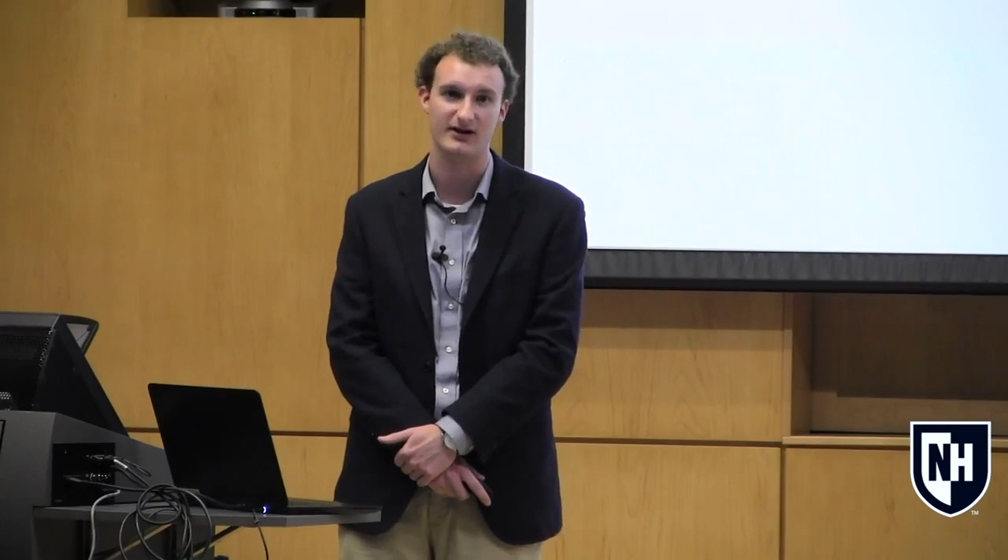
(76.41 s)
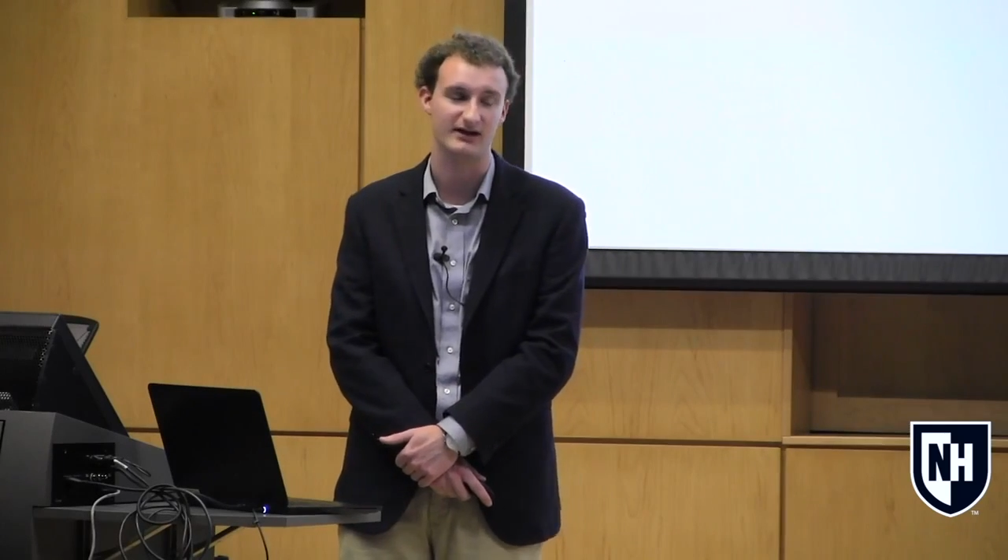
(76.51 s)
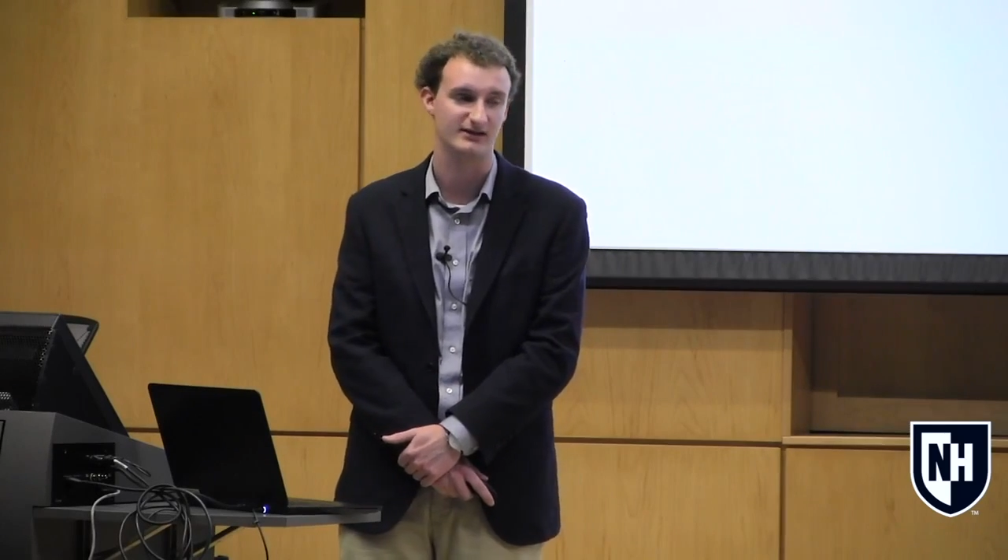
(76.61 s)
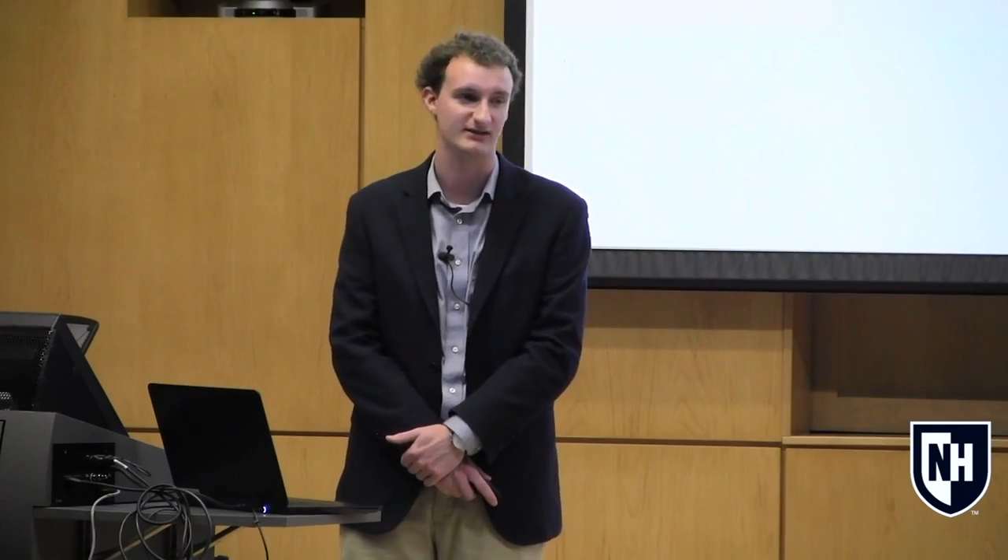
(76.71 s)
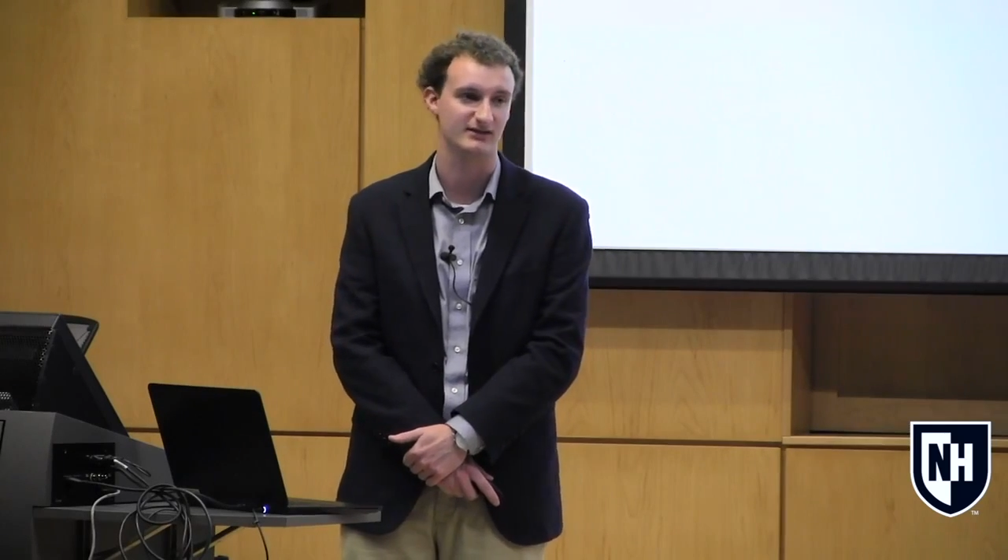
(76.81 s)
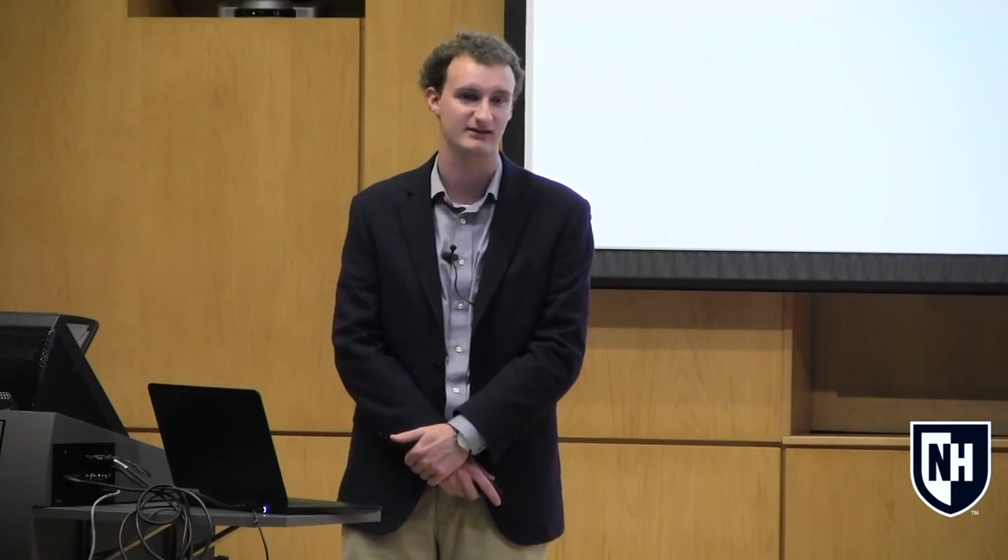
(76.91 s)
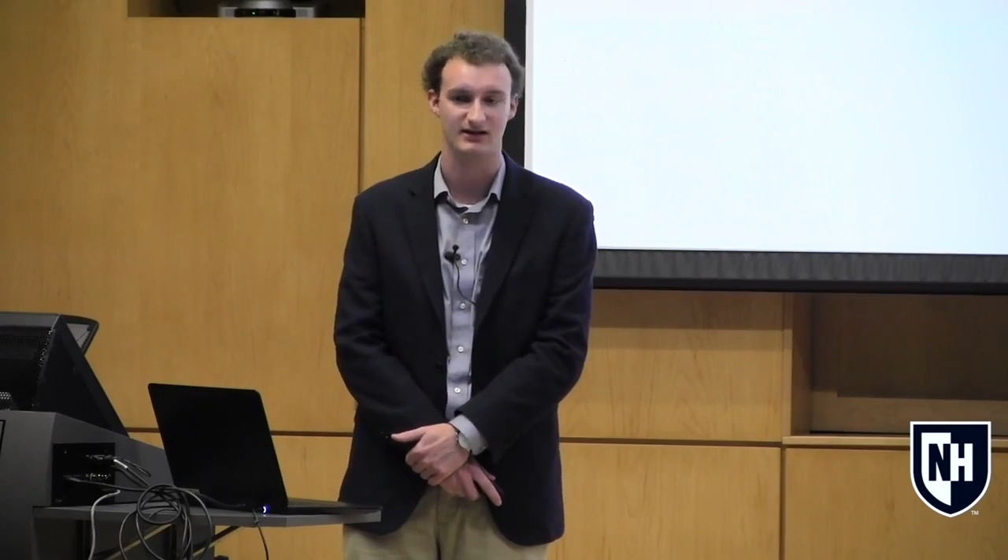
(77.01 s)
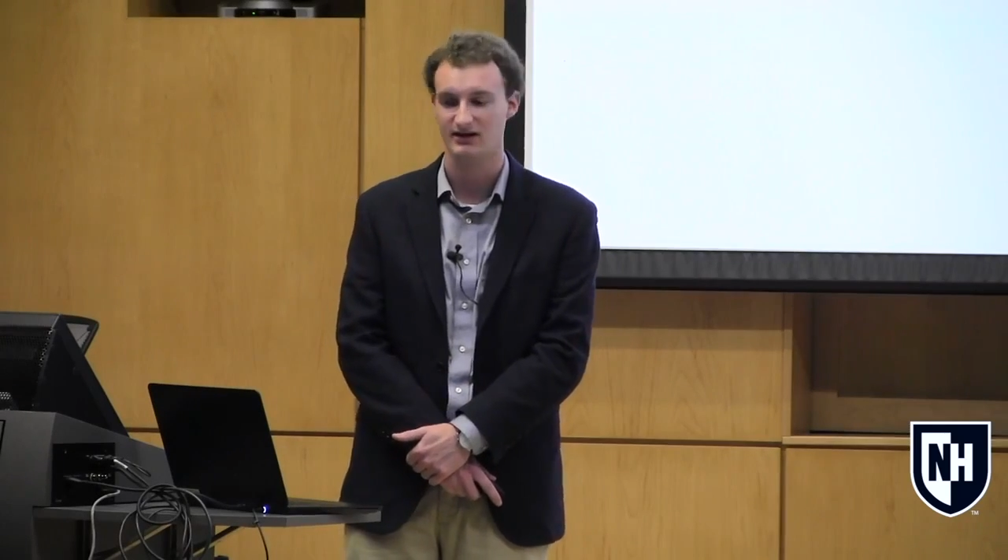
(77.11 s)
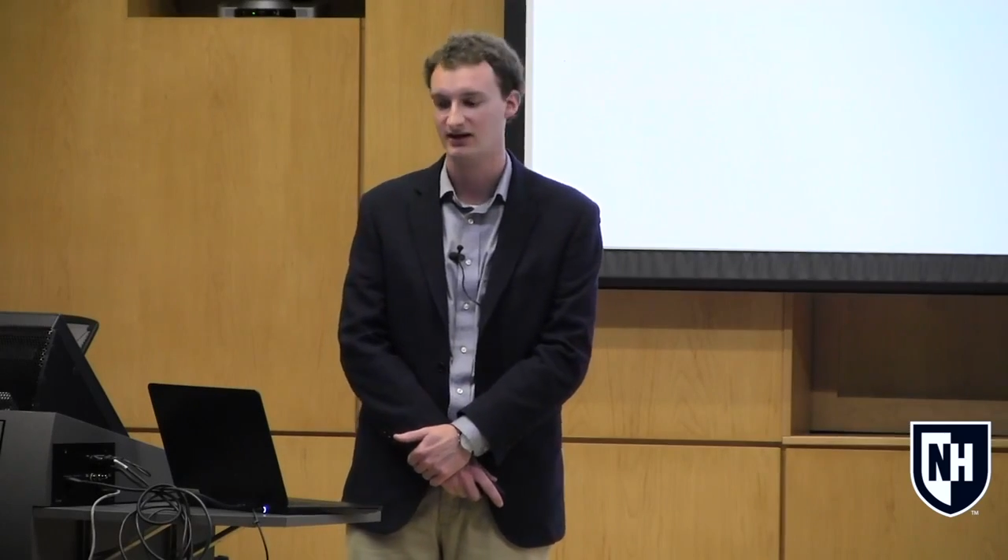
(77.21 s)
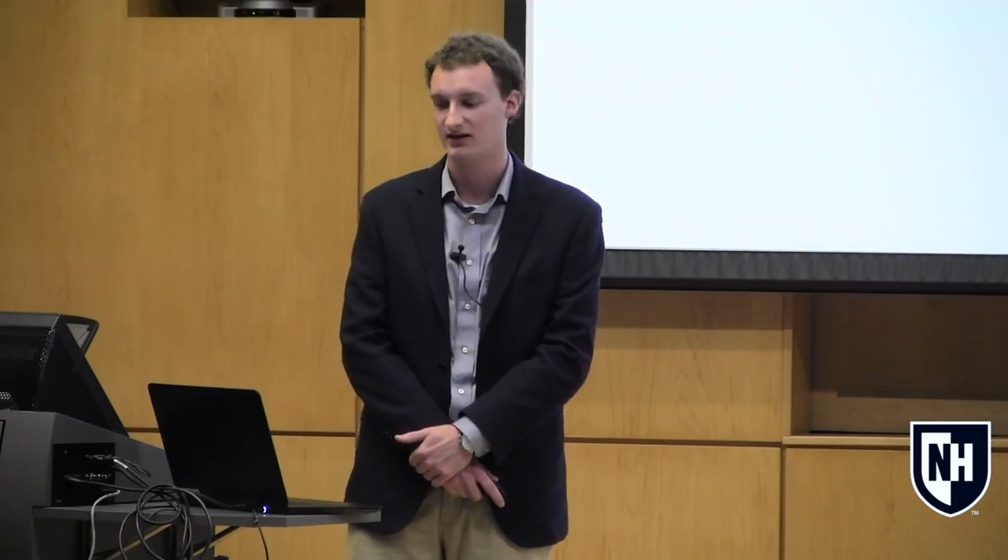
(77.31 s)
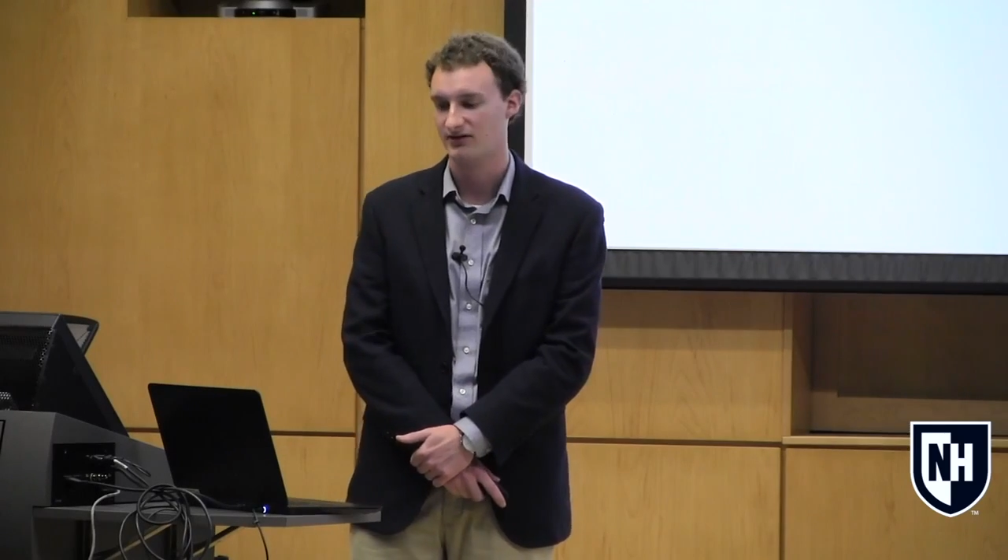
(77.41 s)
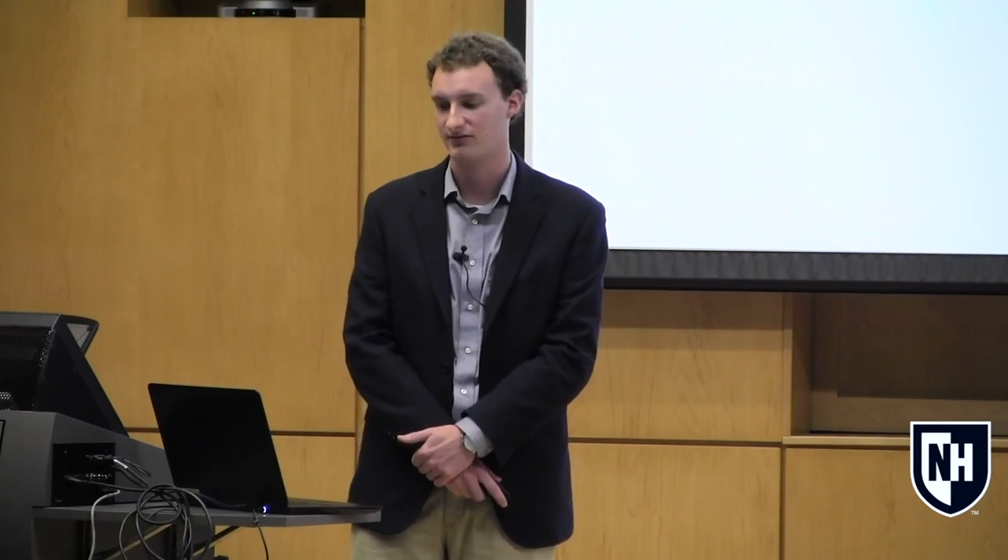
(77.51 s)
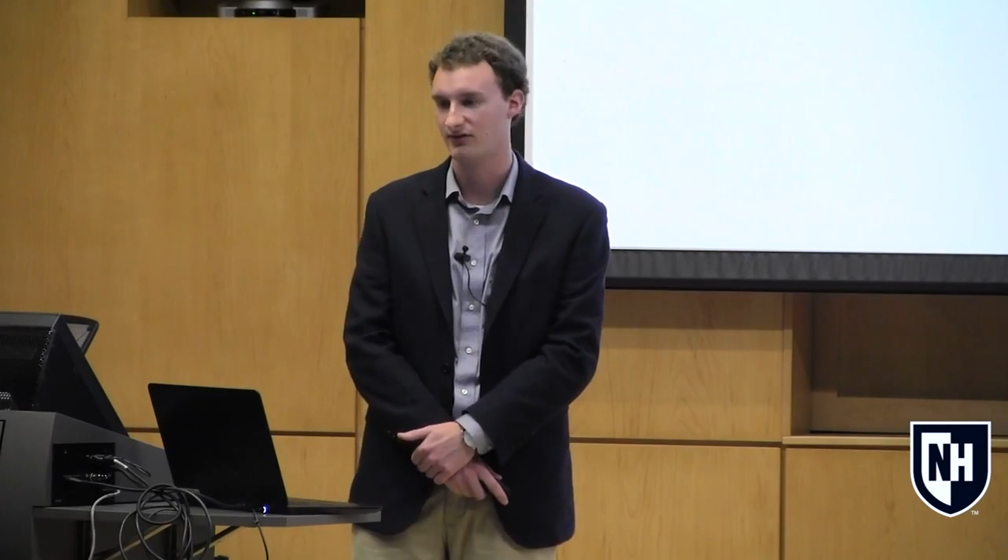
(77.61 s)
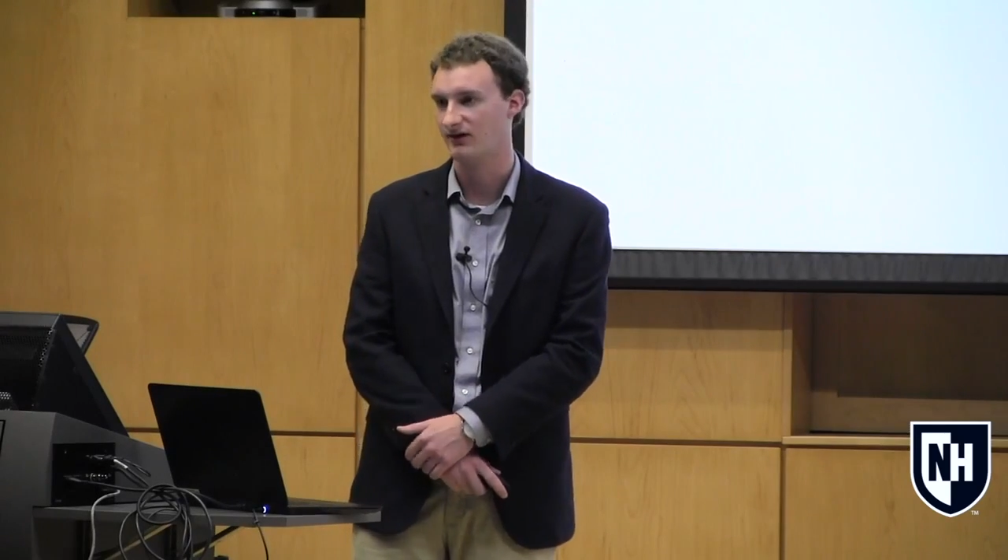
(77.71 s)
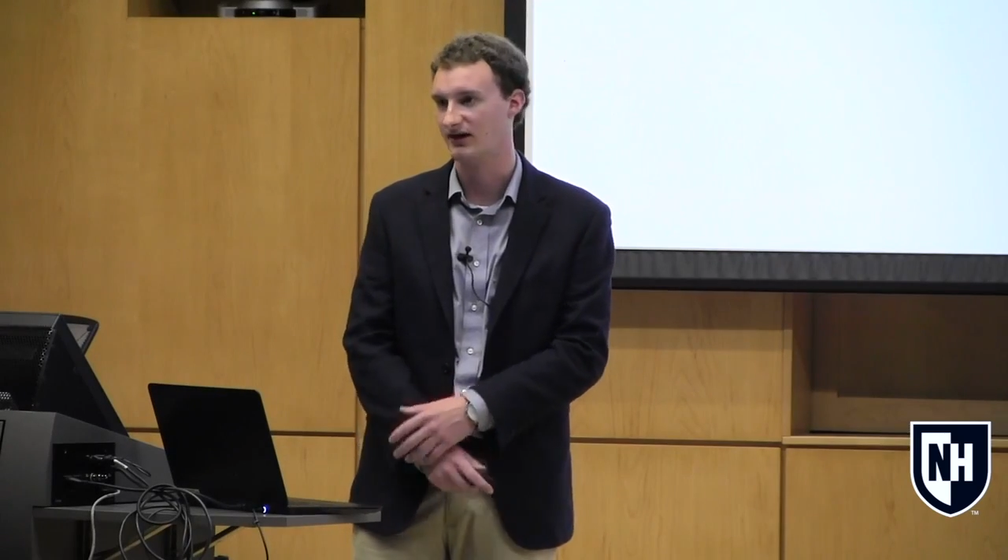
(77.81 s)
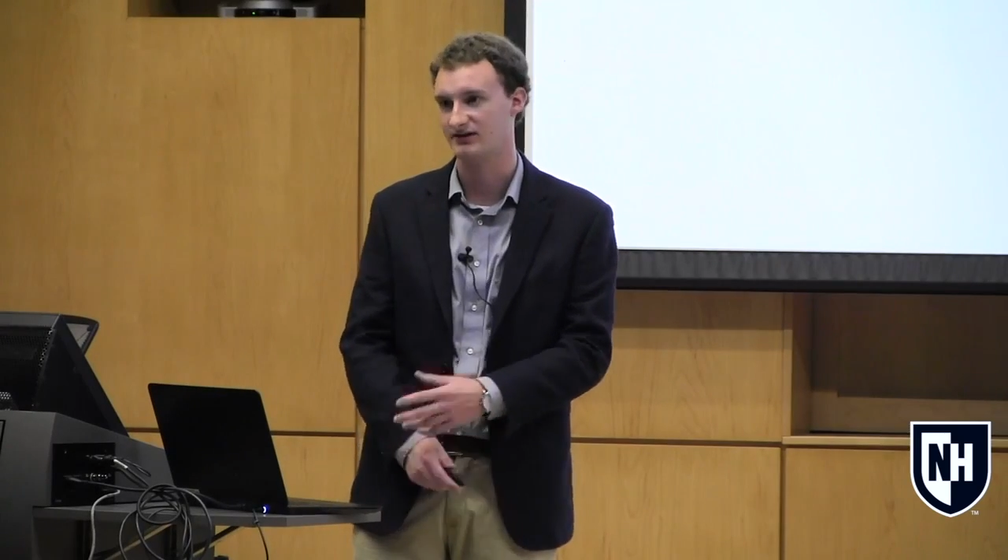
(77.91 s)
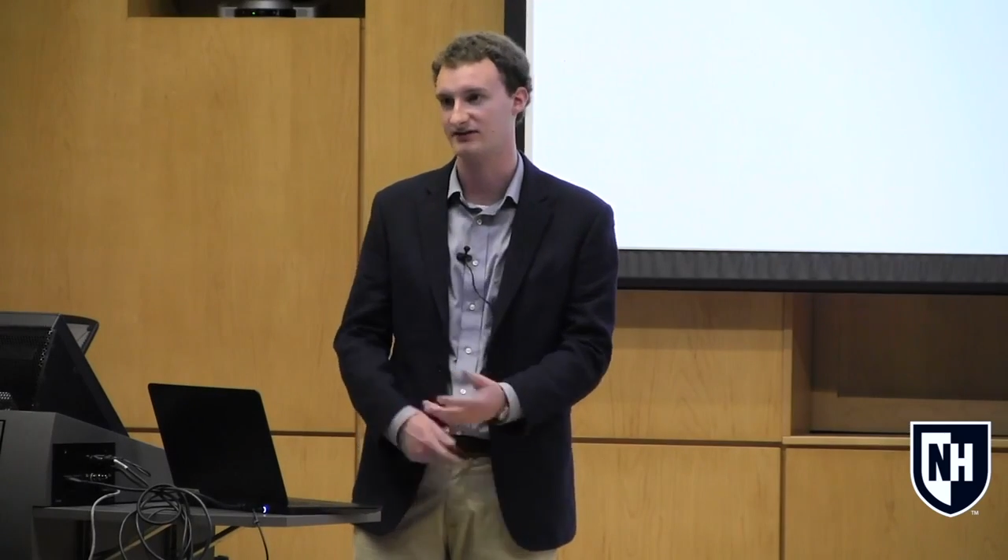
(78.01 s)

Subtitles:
practices through